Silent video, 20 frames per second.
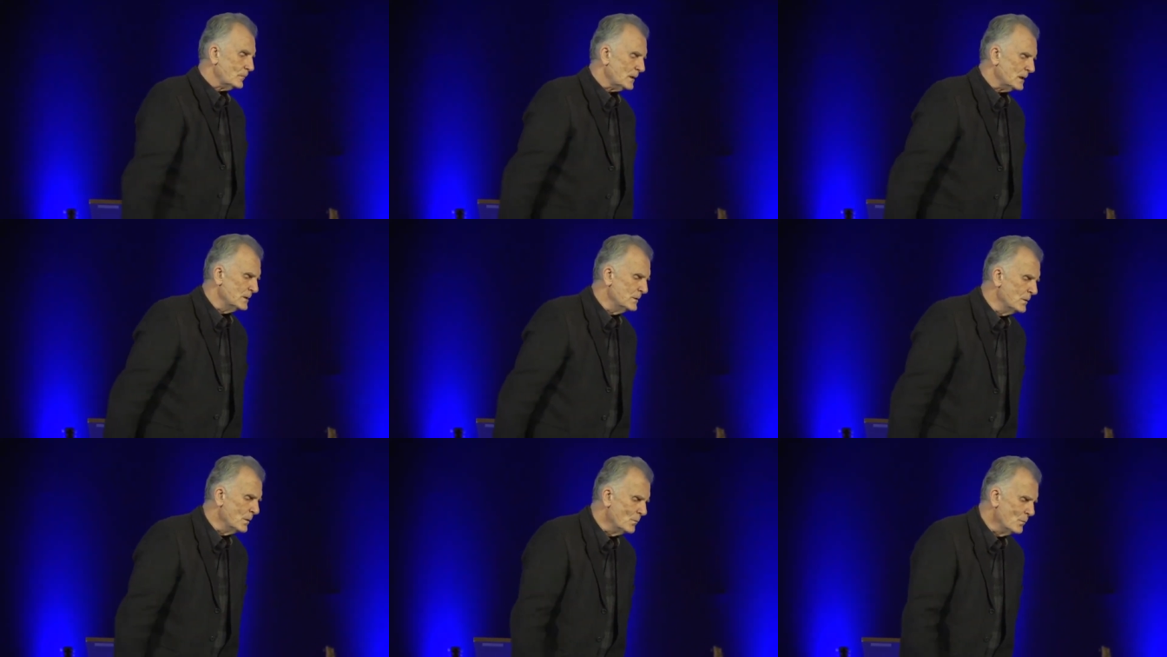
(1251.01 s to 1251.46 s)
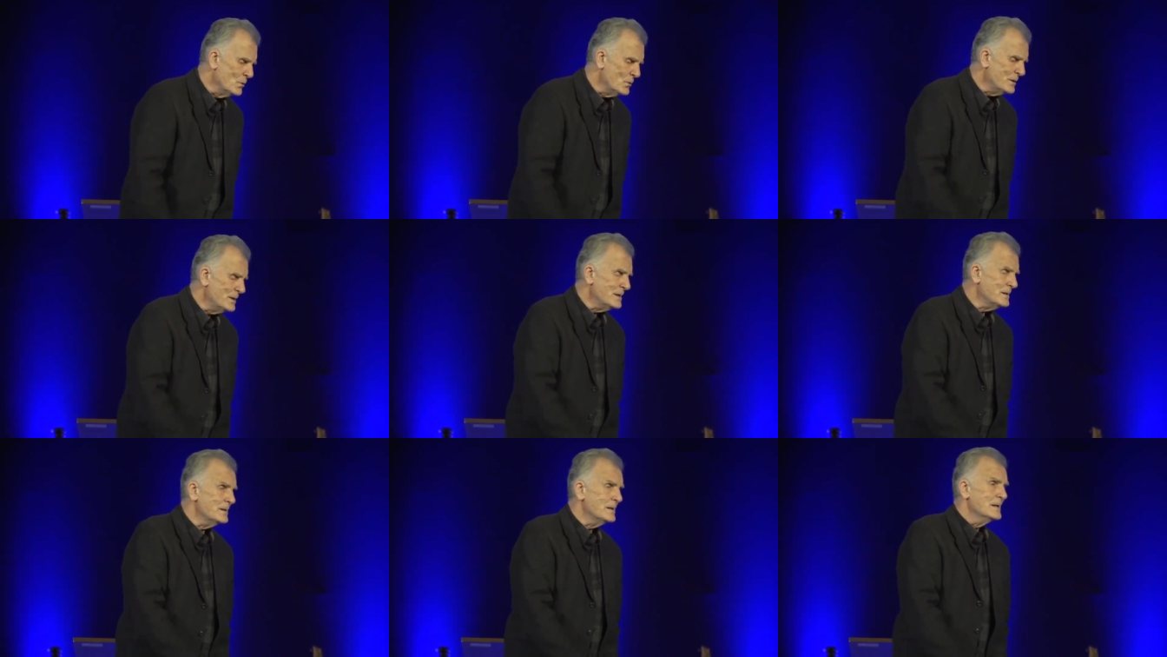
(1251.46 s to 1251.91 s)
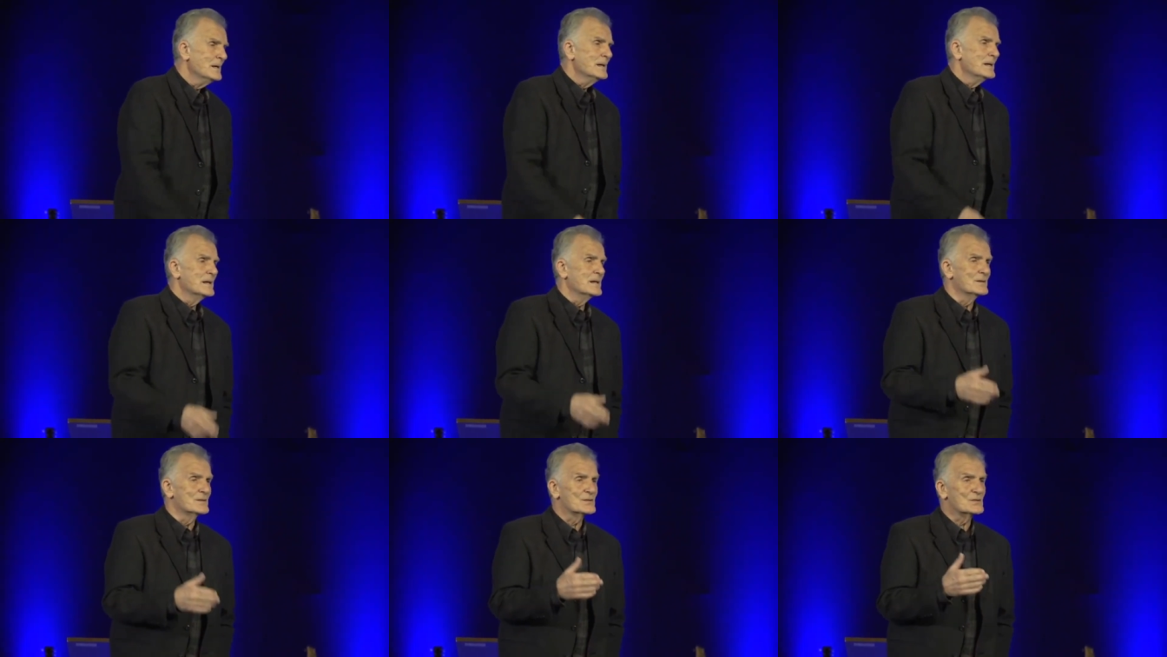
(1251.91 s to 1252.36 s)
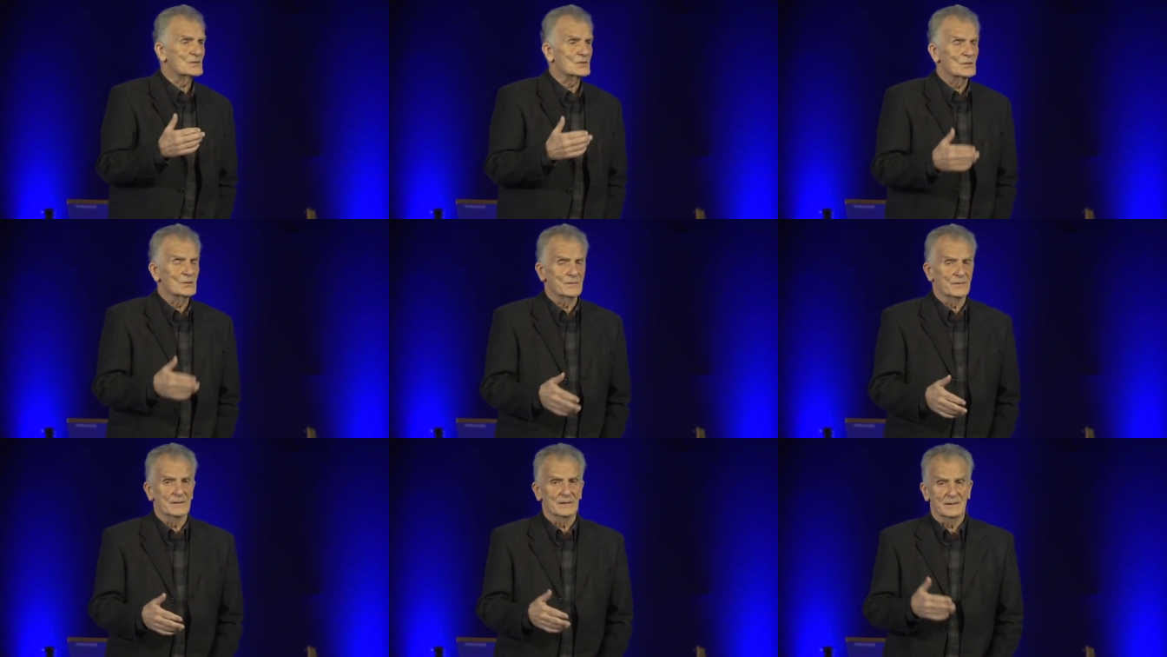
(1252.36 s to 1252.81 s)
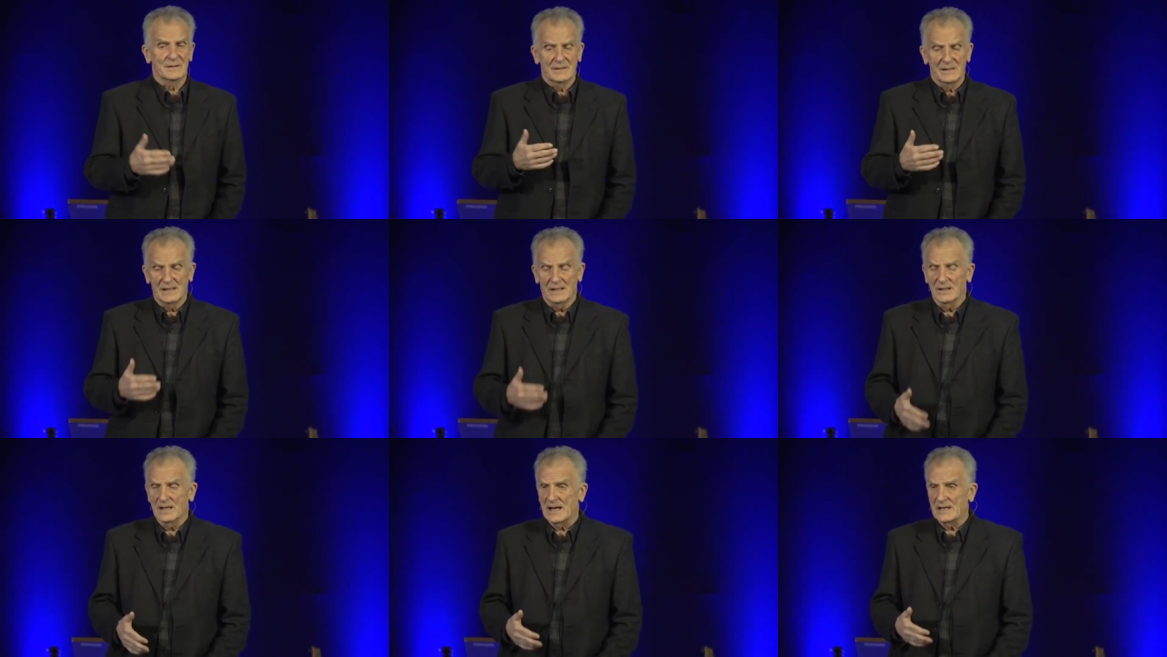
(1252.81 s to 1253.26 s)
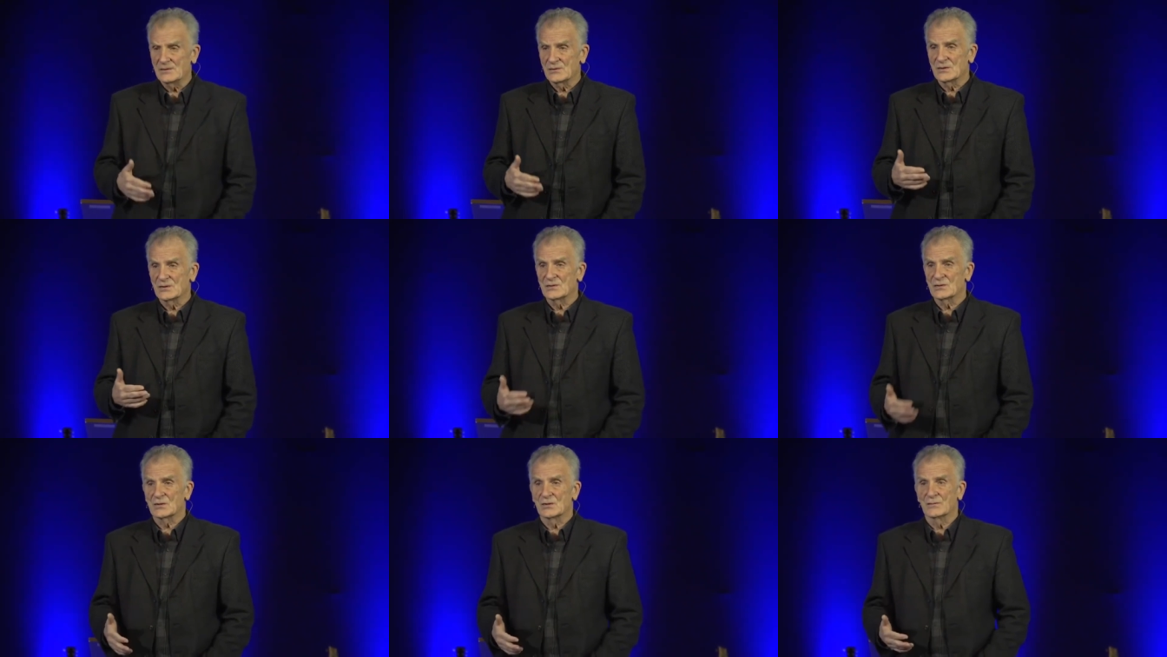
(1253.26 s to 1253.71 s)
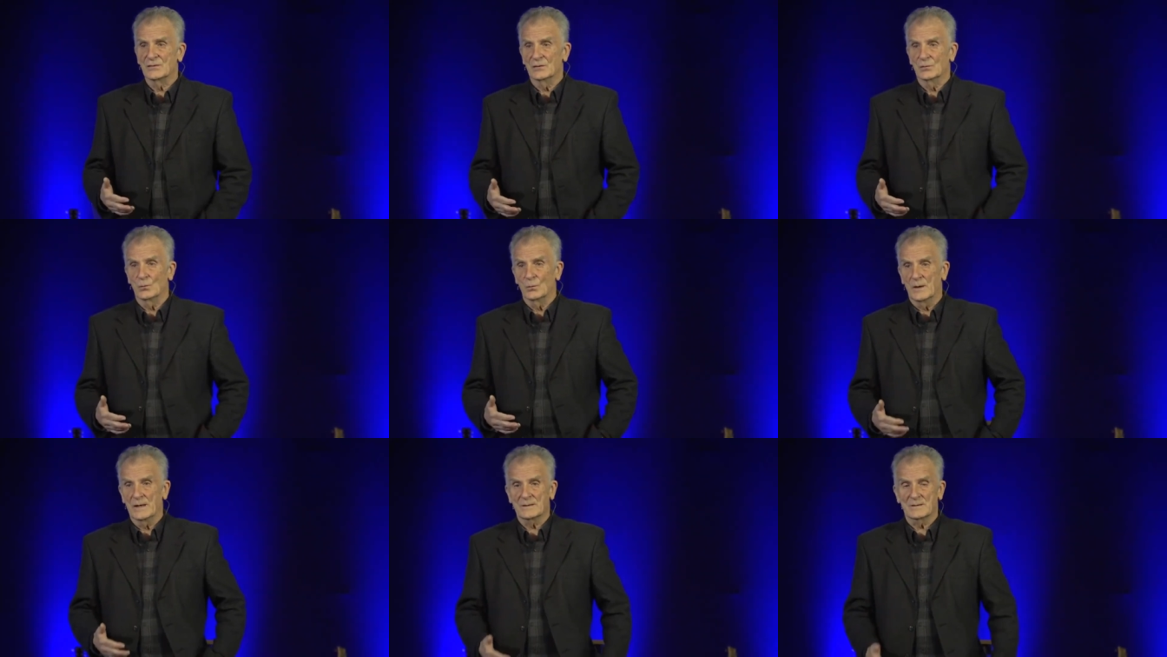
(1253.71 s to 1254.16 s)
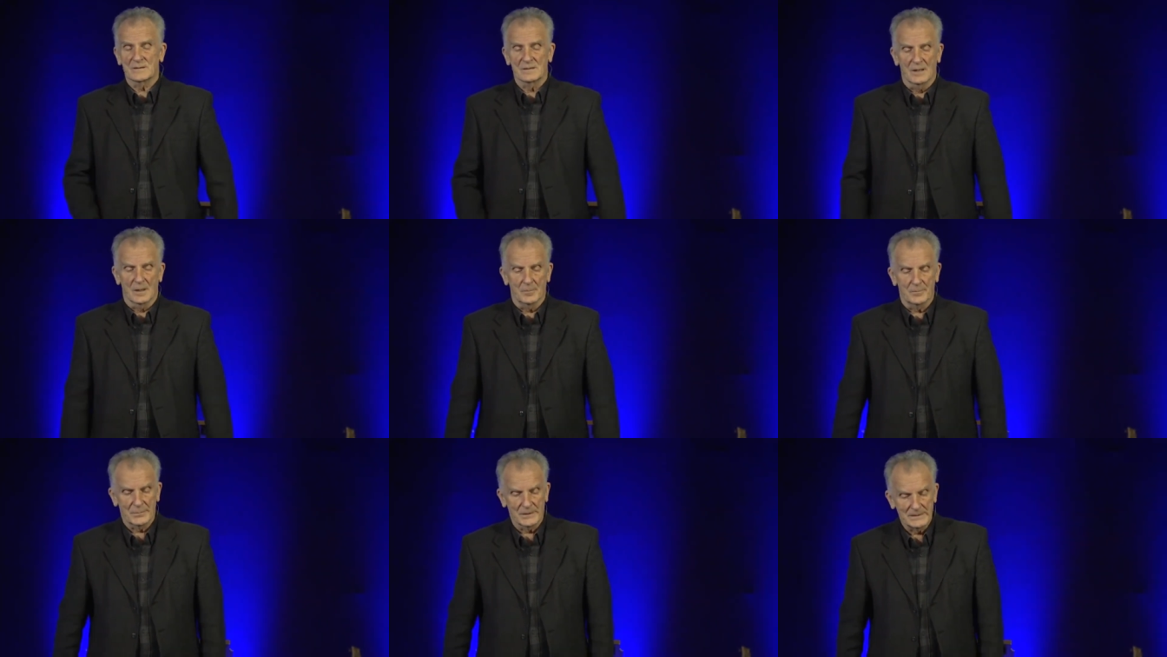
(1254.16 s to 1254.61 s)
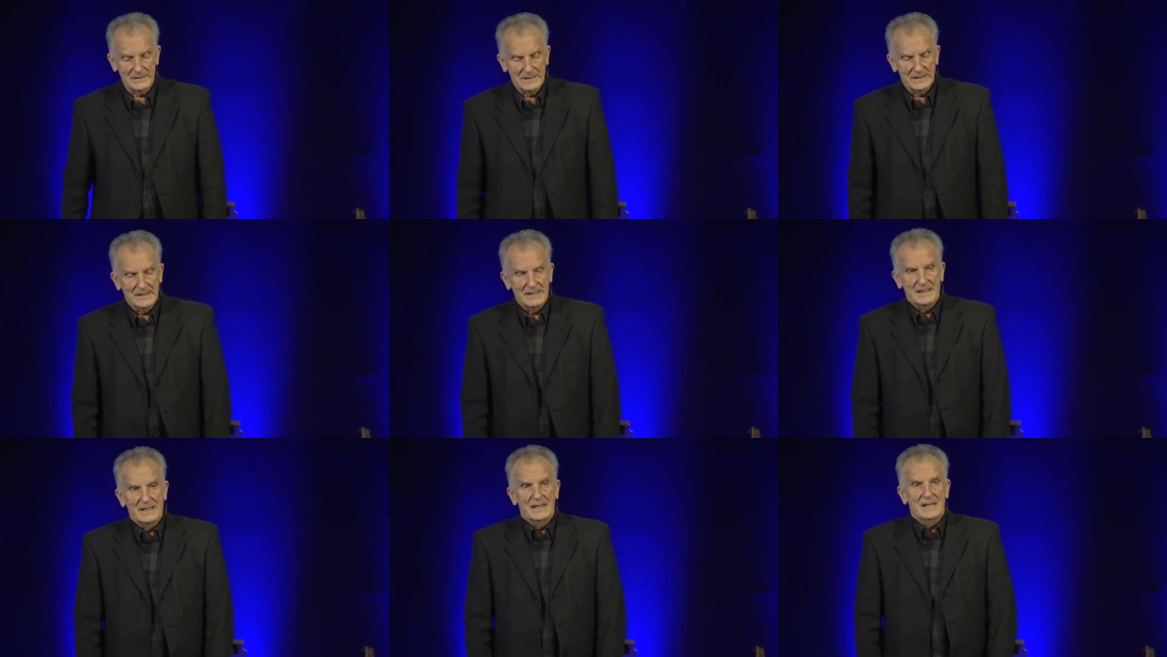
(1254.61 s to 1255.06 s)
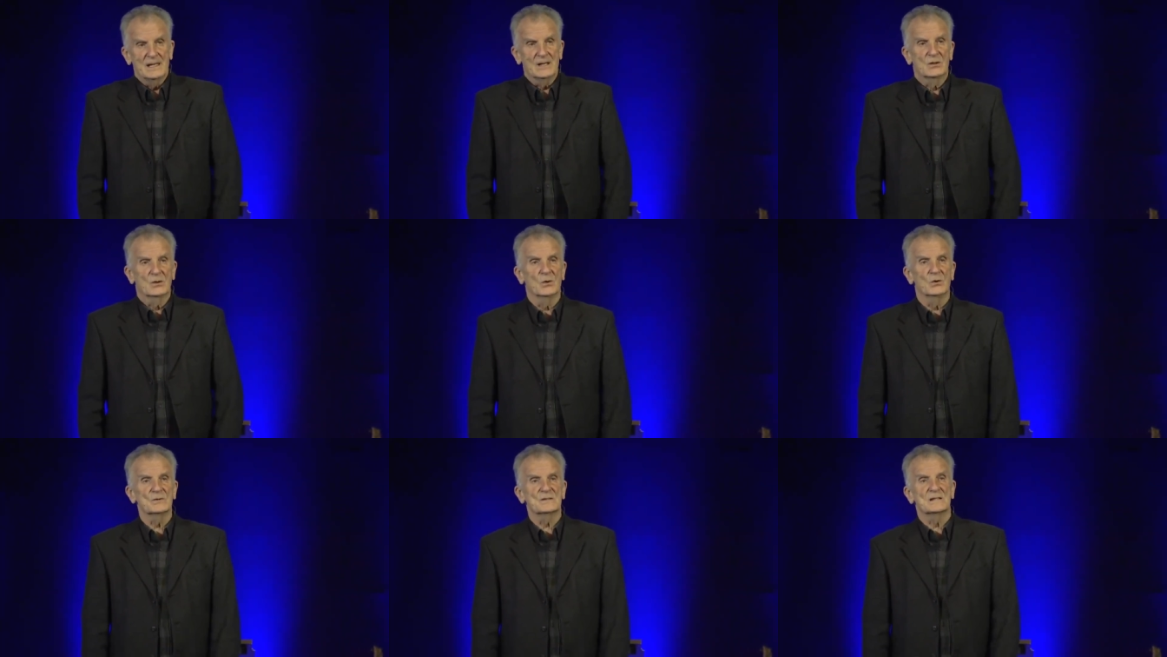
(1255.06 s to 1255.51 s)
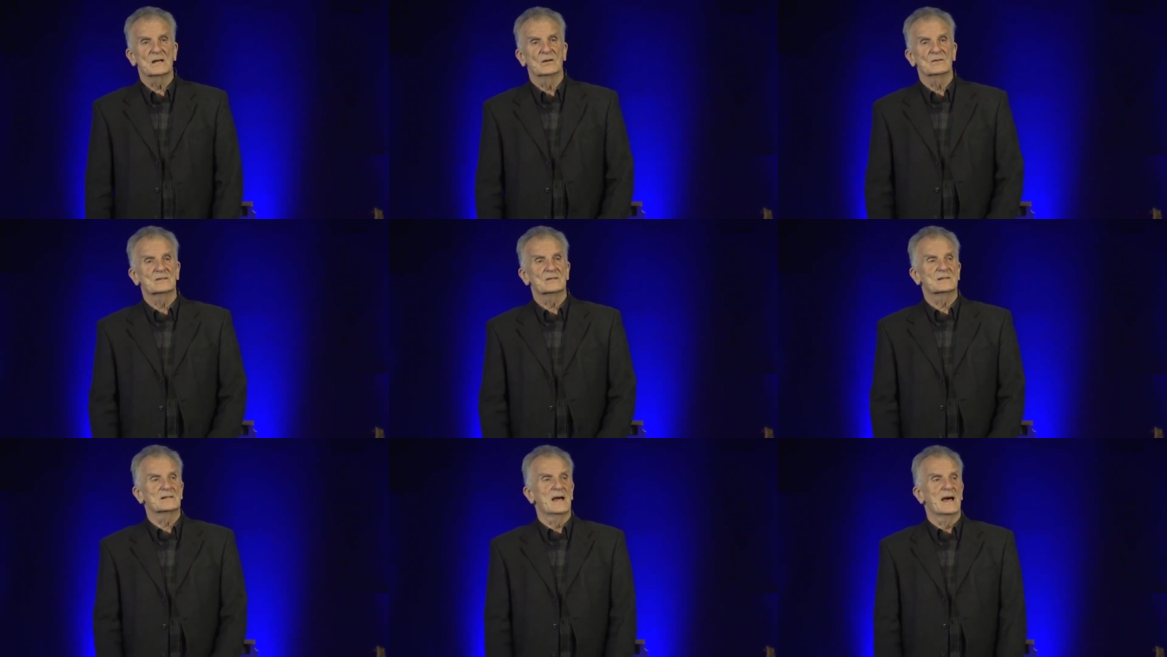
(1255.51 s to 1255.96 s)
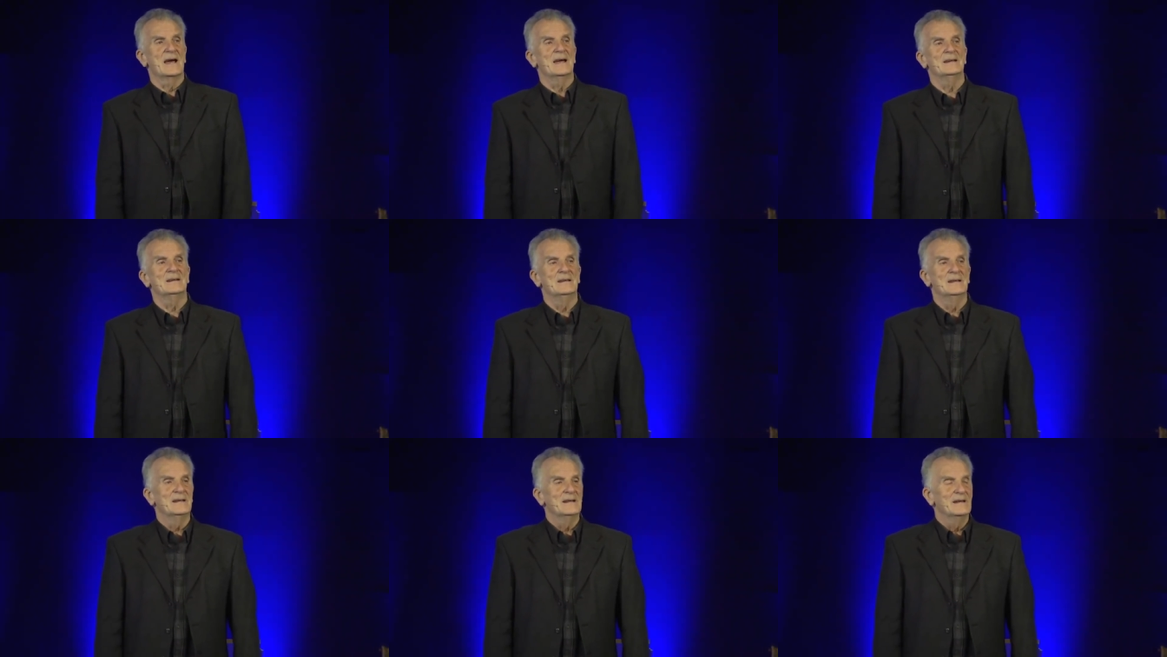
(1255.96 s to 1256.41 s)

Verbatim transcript: In the morning, his servant, Elisha's servant, wakes up. He goes outside,